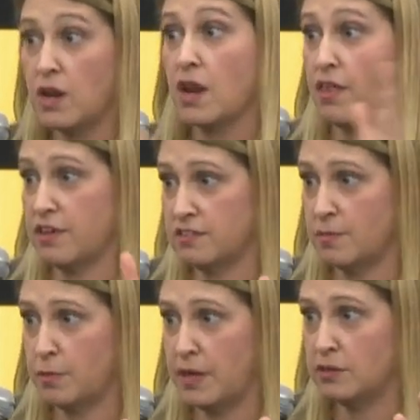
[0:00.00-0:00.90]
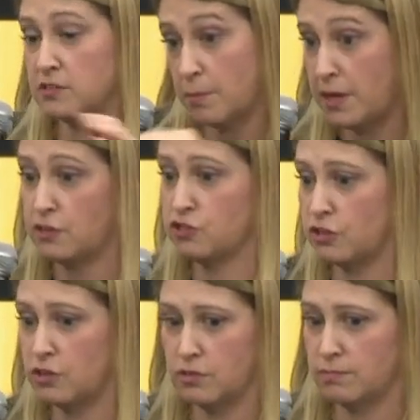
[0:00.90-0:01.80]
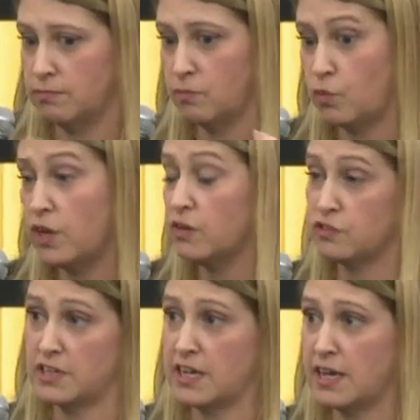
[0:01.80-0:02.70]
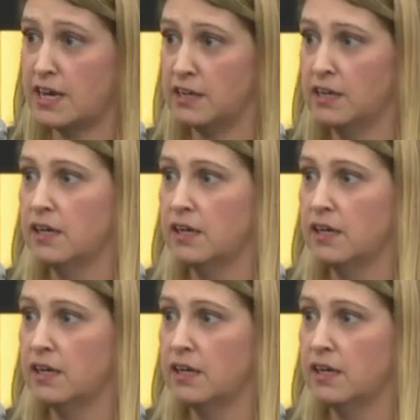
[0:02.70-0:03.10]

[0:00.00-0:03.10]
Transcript: nothing supplemental, to make sure we understand that.